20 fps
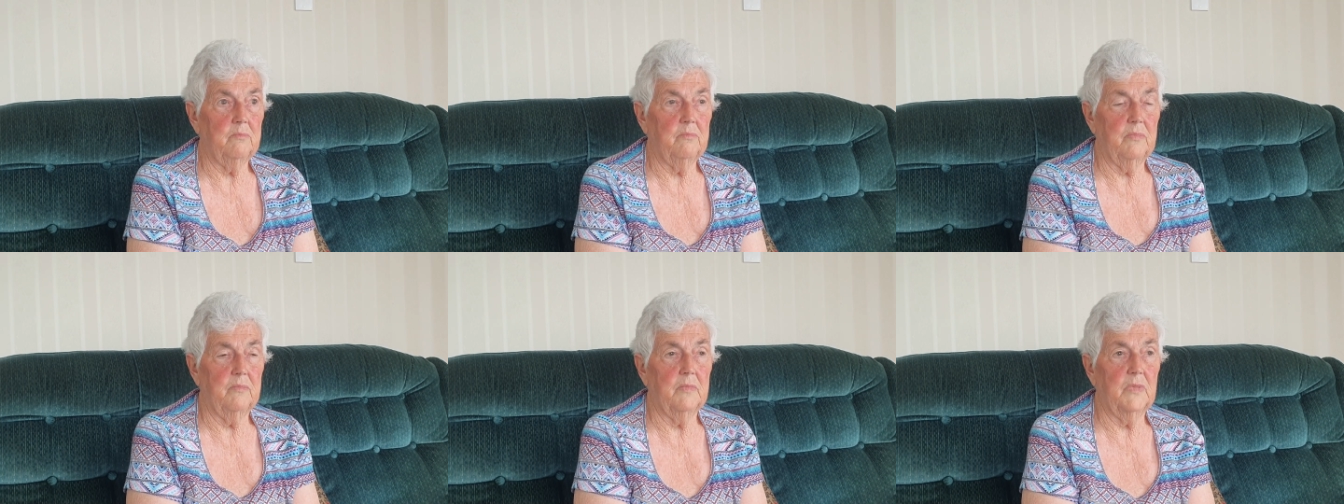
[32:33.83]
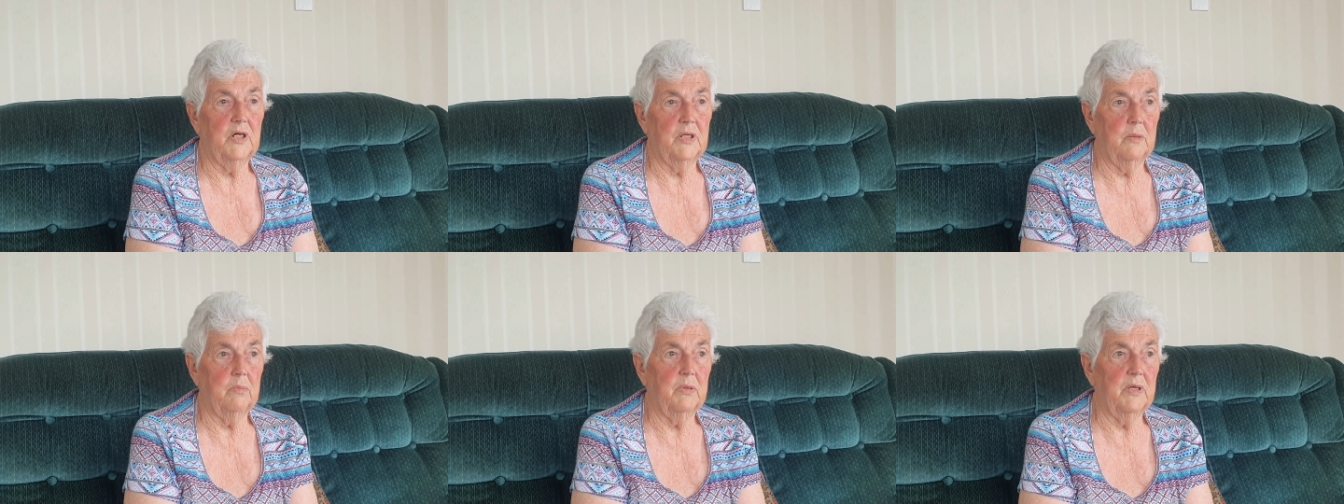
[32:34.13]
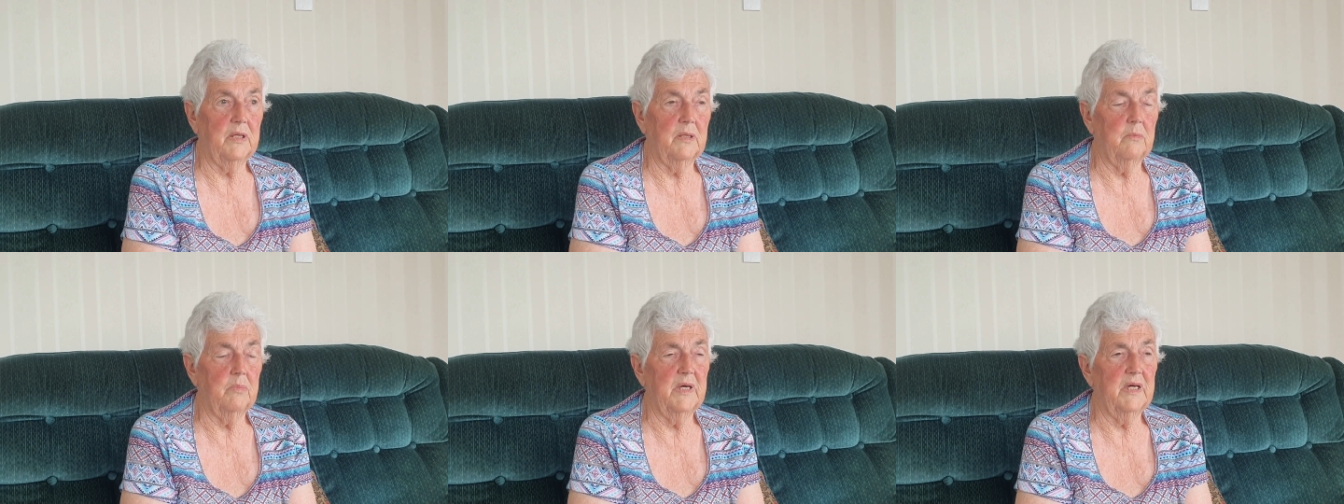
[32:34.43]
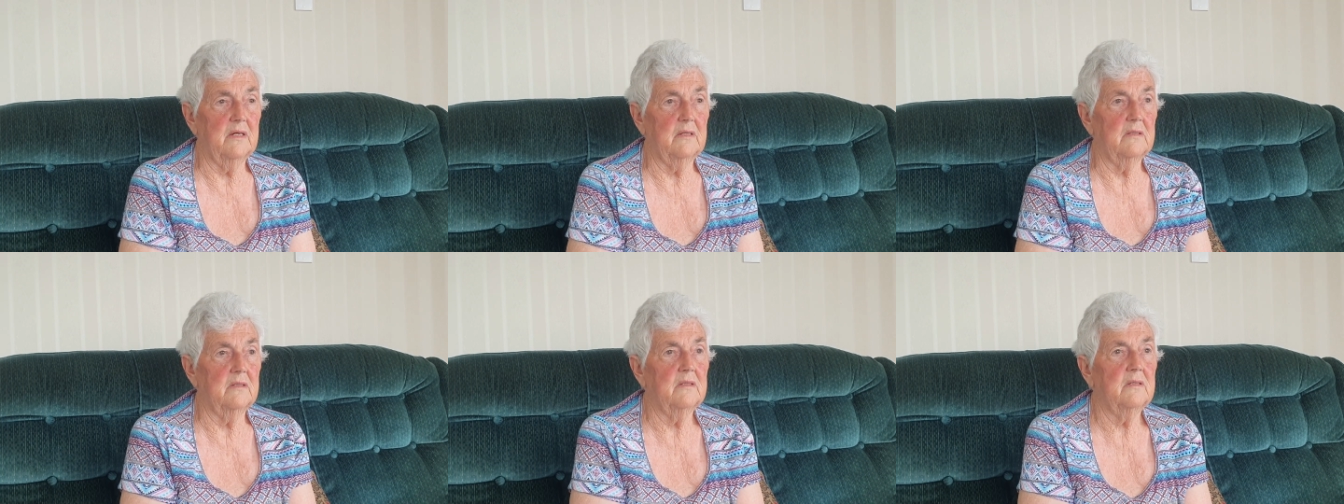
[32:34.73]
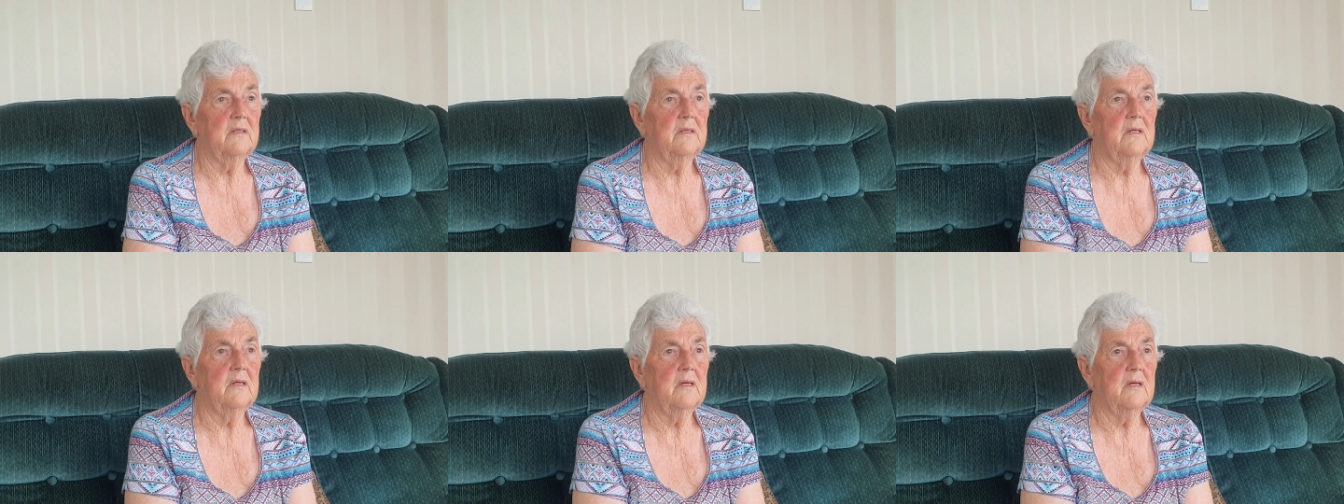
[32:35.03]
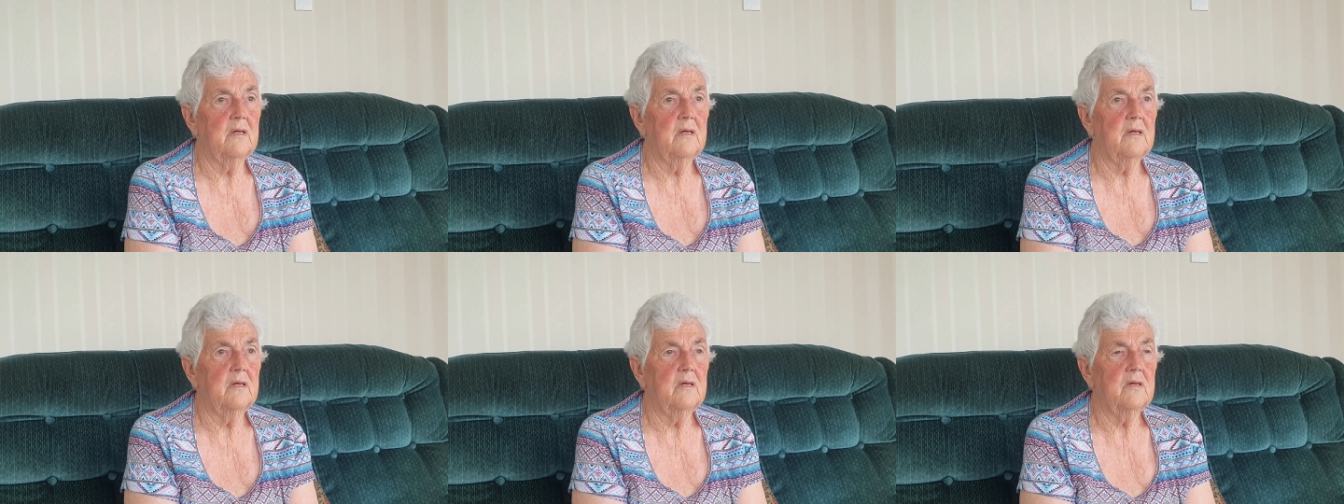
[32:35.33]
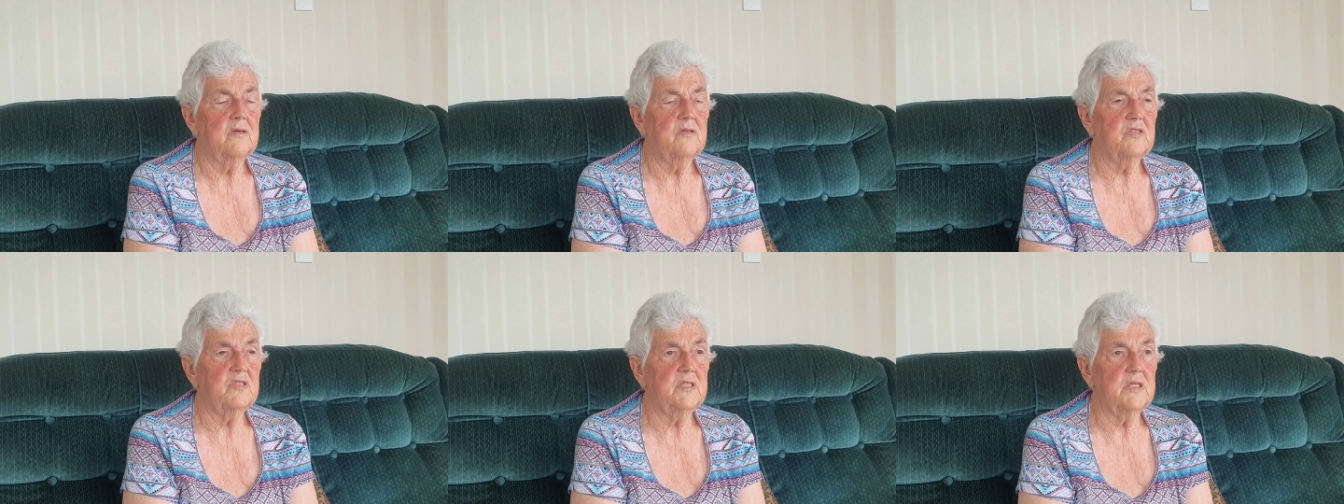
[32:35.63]
might have been about
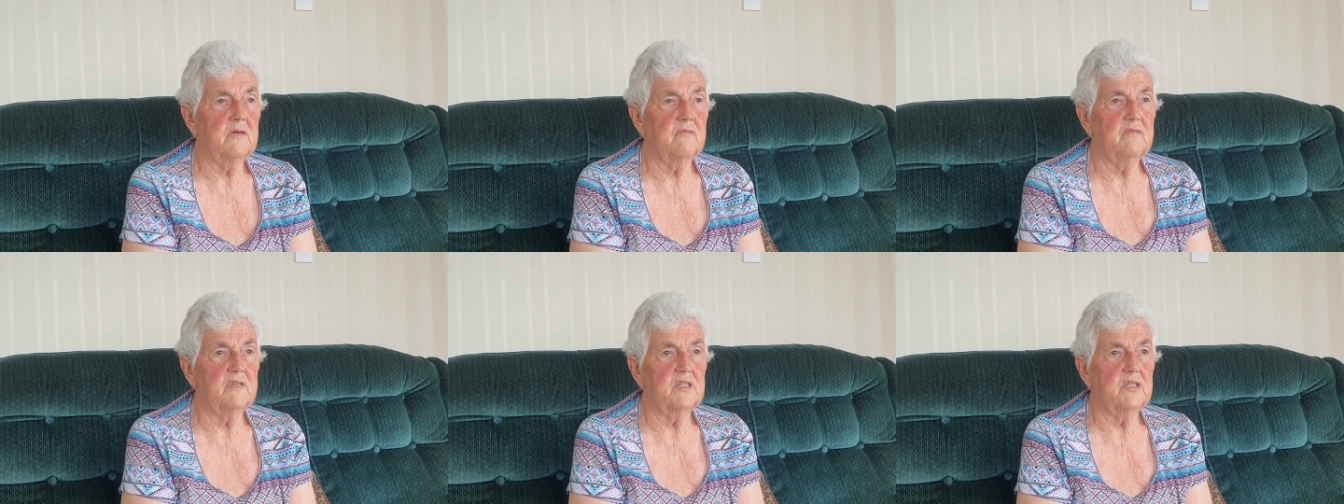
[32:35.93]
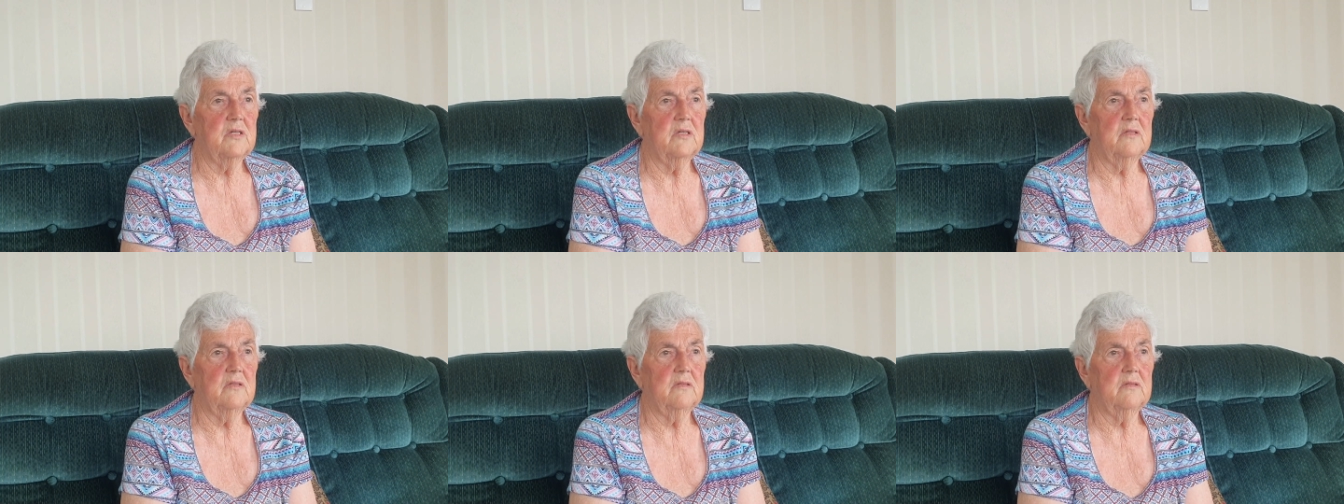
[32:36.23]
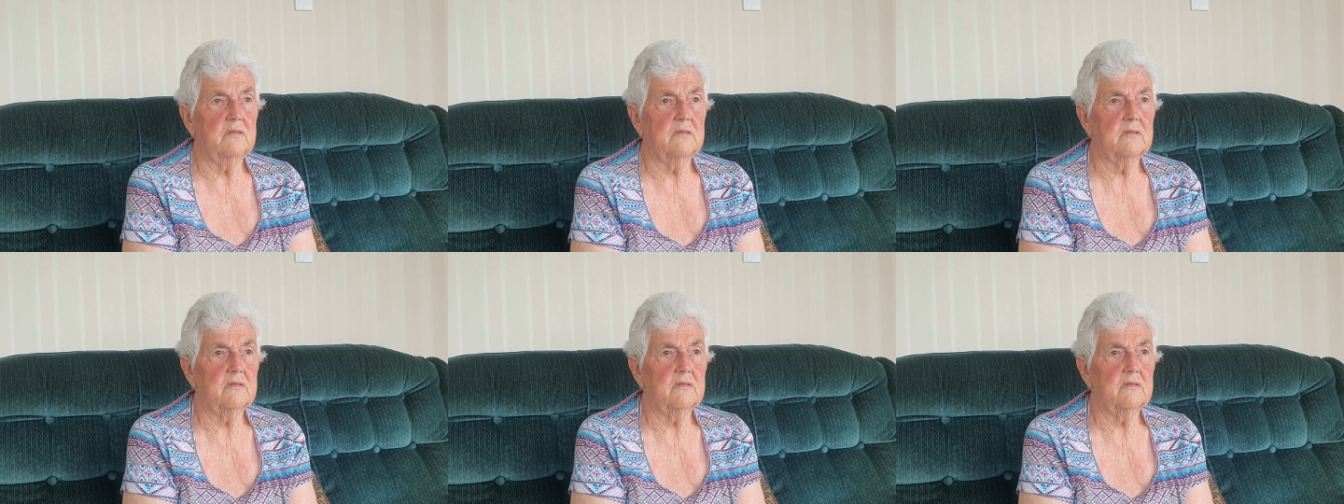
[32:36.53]
73,